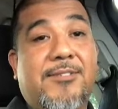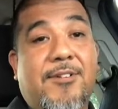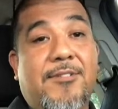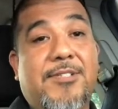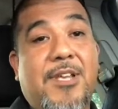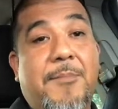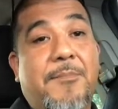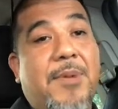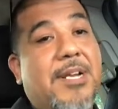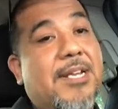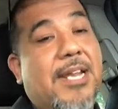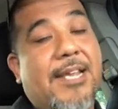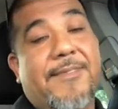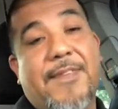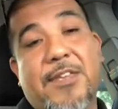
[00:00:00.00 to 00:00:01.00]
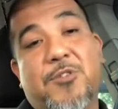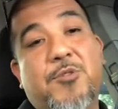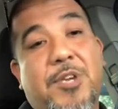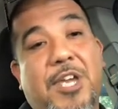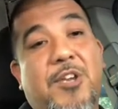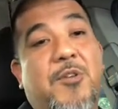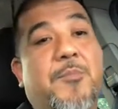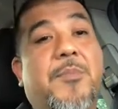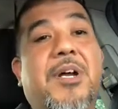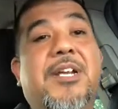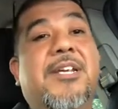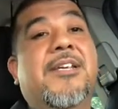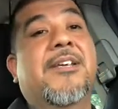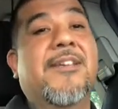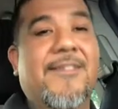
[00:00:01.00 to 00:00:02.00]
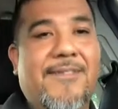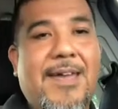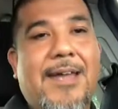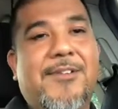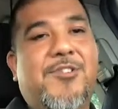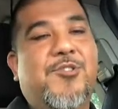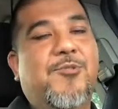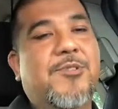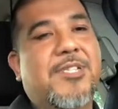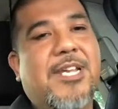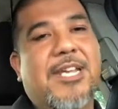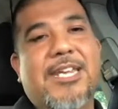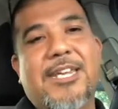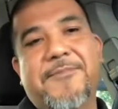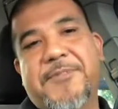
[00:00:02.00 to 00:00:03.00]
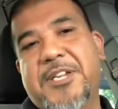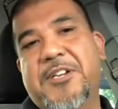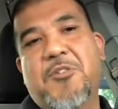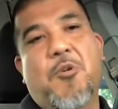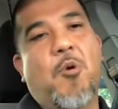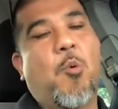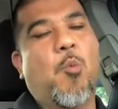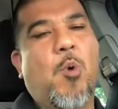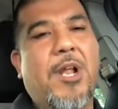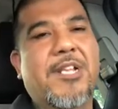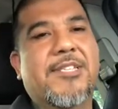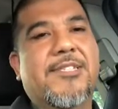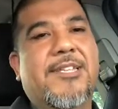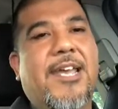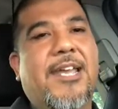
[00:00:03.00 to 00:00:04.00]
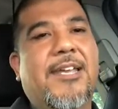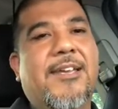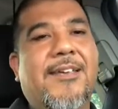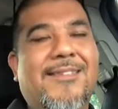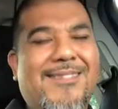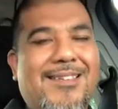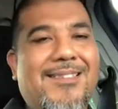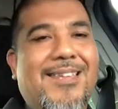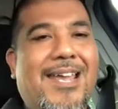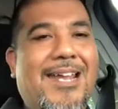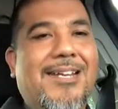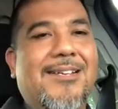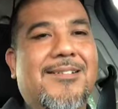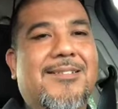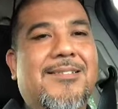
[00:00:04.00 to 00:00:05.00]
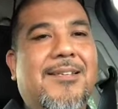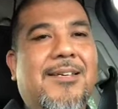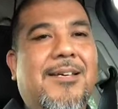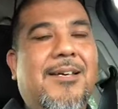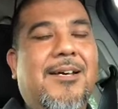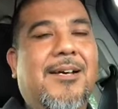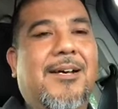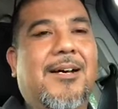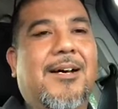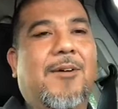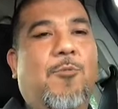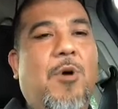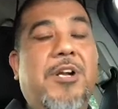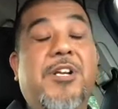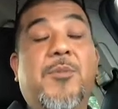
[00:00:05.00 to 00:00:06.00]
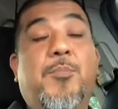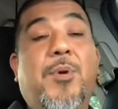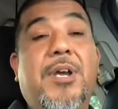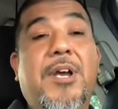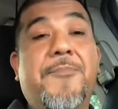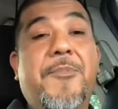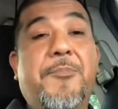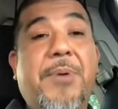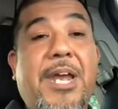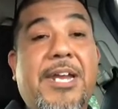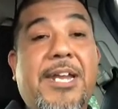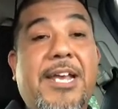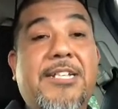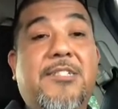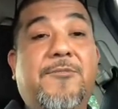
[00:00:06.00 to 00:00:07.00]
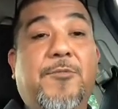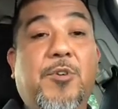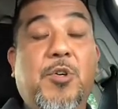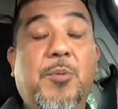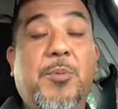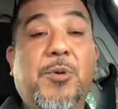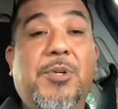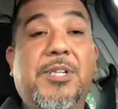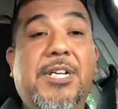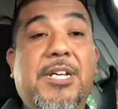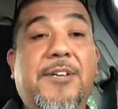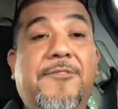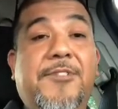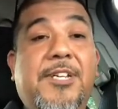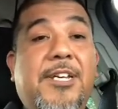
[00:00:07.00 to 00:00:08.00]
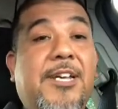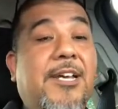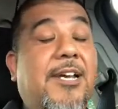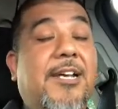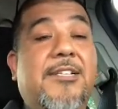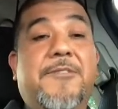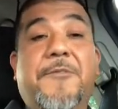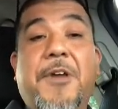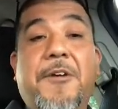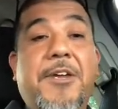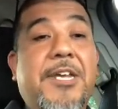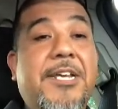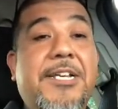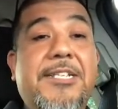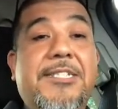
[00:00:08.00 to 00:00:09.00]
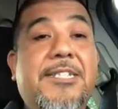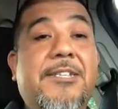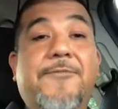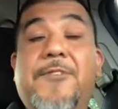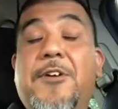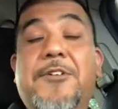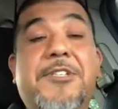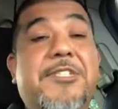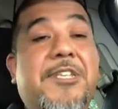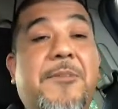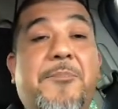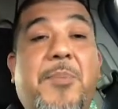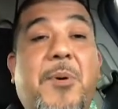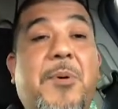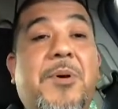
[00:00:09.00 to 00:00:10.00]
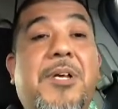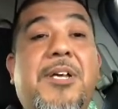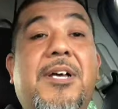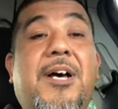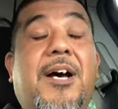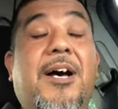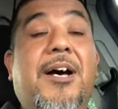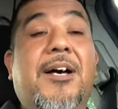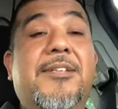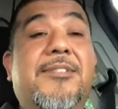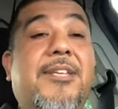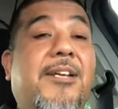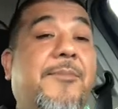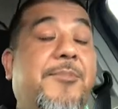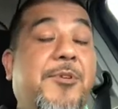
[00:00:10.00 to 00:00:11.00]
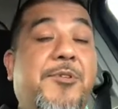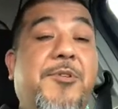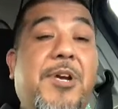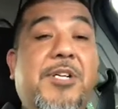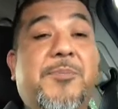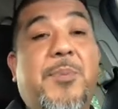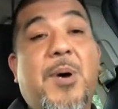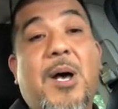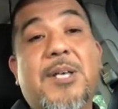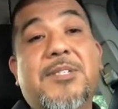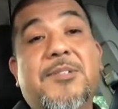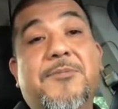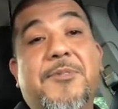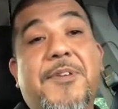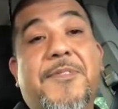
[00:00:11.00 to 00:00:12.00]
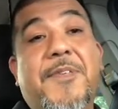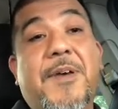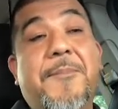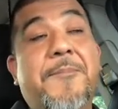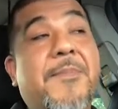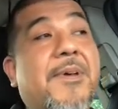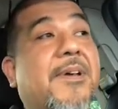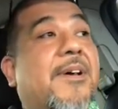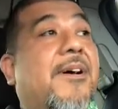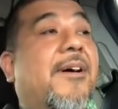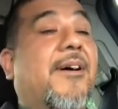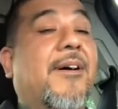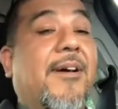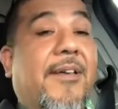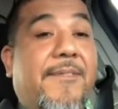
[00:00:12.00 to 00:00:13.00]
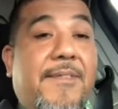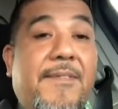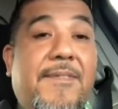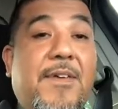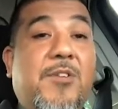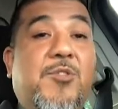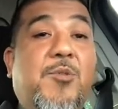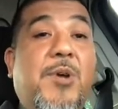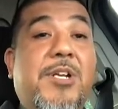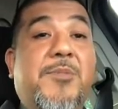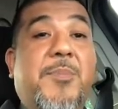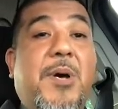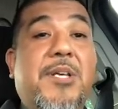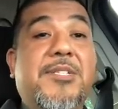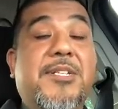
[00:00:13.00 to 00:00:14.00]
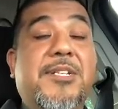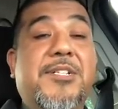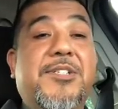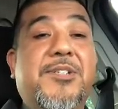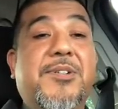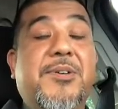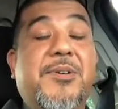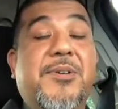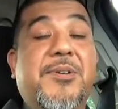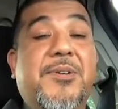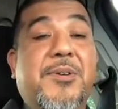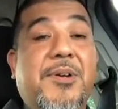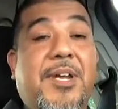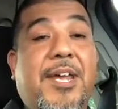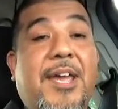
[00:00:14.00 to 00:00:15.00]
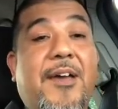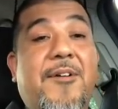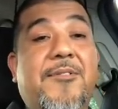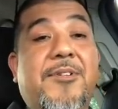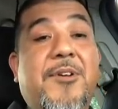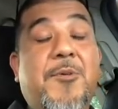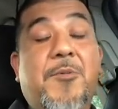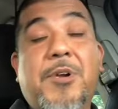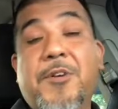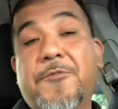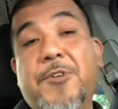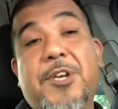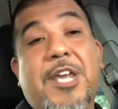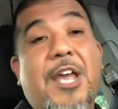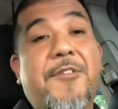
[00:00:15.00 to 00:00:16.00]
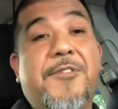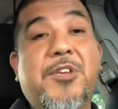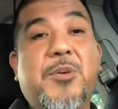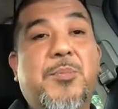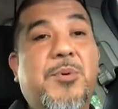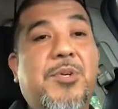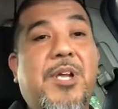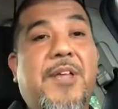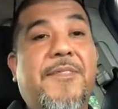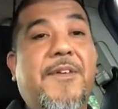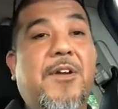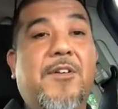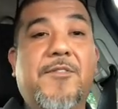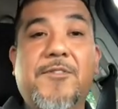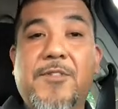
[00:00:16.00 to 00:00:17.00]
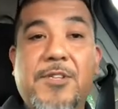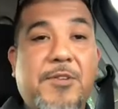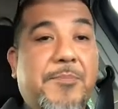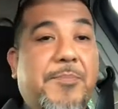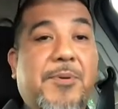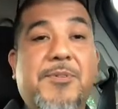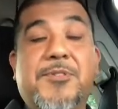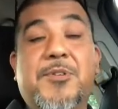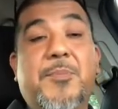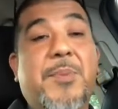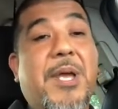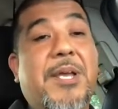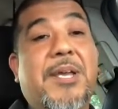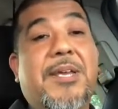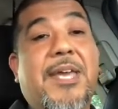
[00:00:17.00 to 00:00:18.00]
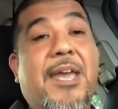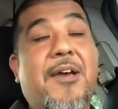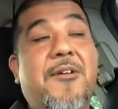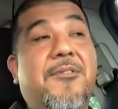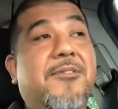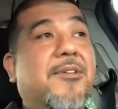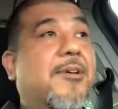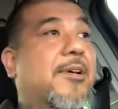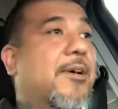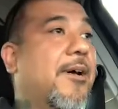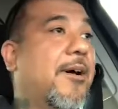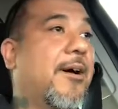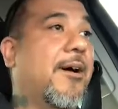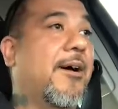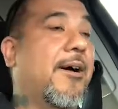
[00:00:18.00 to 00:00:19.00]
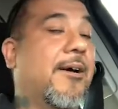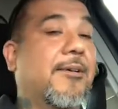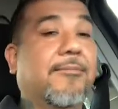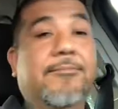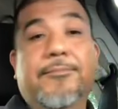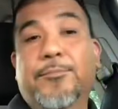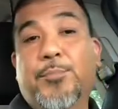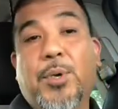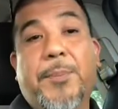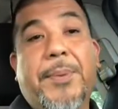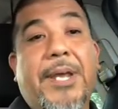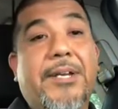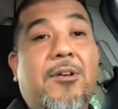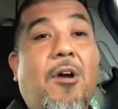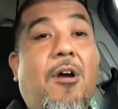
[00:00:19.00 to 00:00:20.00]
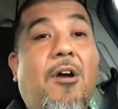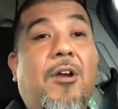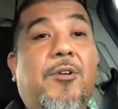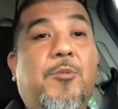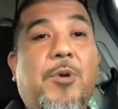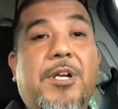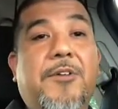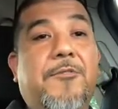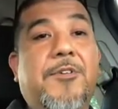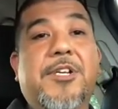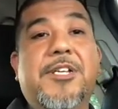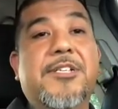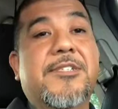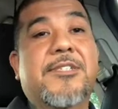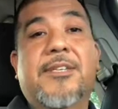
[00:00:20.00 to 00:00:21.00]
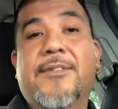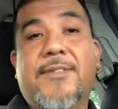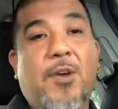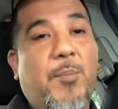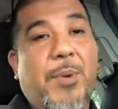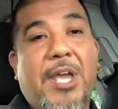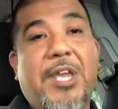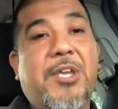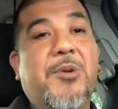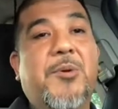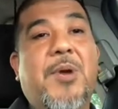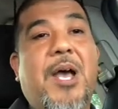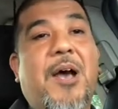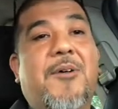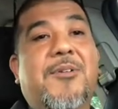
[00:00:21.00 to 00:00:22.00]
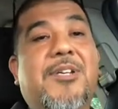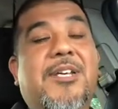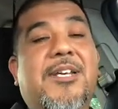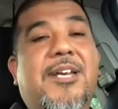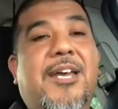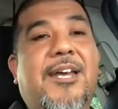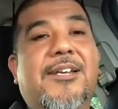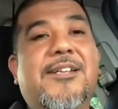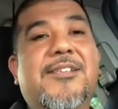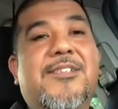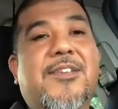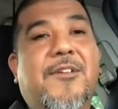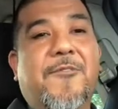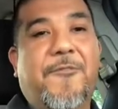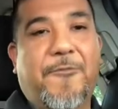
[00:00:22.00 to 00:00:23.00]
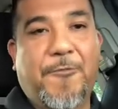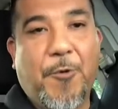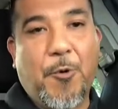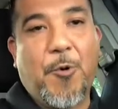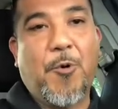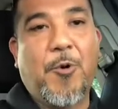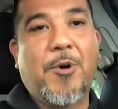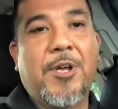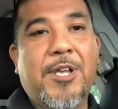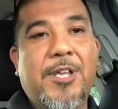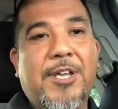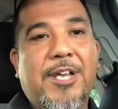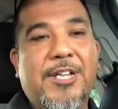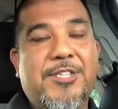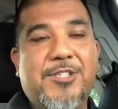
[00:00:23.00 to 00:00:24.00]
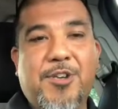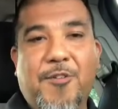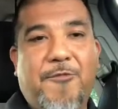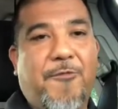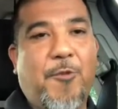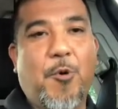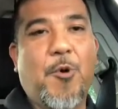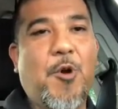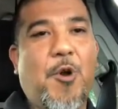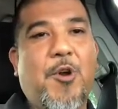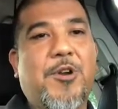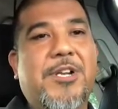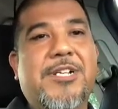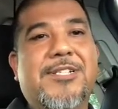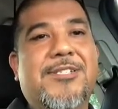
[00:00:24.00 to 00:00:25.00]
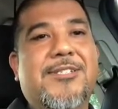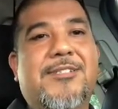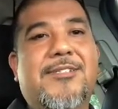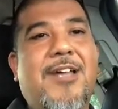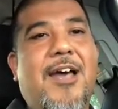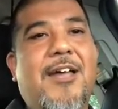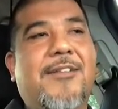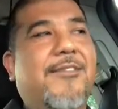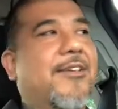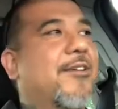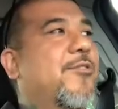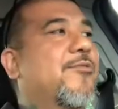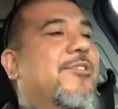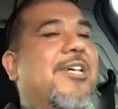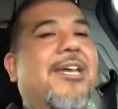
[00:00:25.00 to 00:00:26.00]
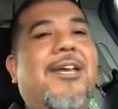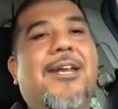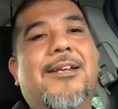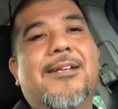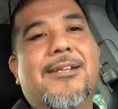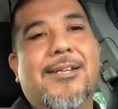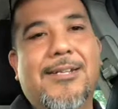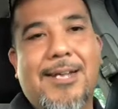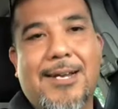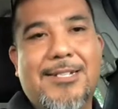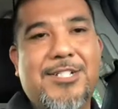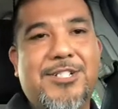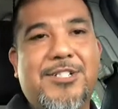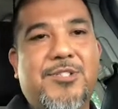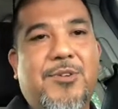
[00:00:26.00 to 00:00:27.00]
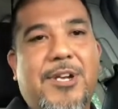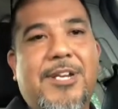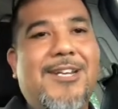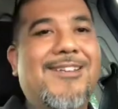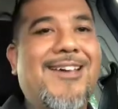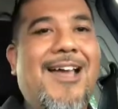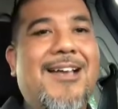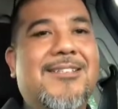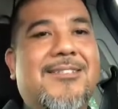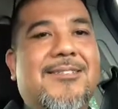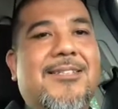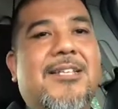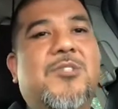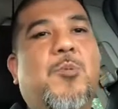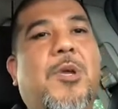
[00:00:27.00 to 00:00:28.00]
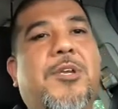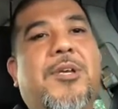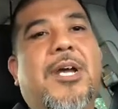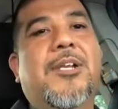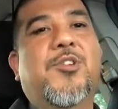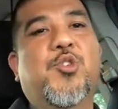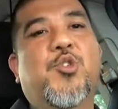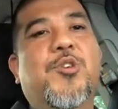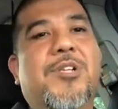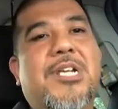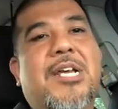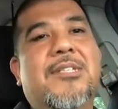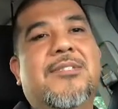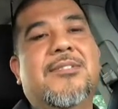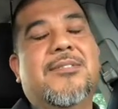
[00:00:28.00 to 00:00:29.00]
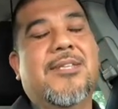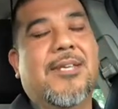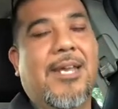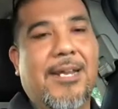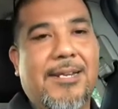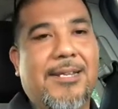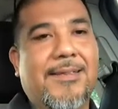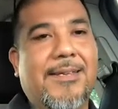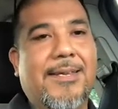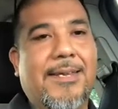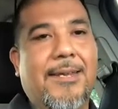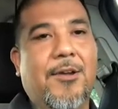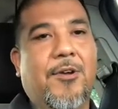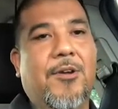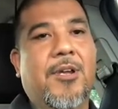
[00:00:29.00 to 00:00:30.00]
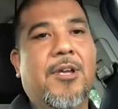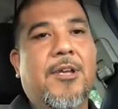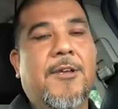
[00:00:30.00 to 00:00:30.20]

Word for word: starts on Monday, that you get your money that Tuesday evening or Wednesday, the latest. Uh, wanted to bring up the paydays for Uber and Lyft. It's very easy, very simple. Uh, set up your direct deposit with them, uh, and then they'll direct deposit into your, your account. Whatever account that you put on there, uh, personal bank account, uh, prepaid card, whatever it is, they'll pay you out. And it's full, it's your full earnings. It's not, they don't take any deductions or any taxes. That's why you got to do your taxes at the end of the year.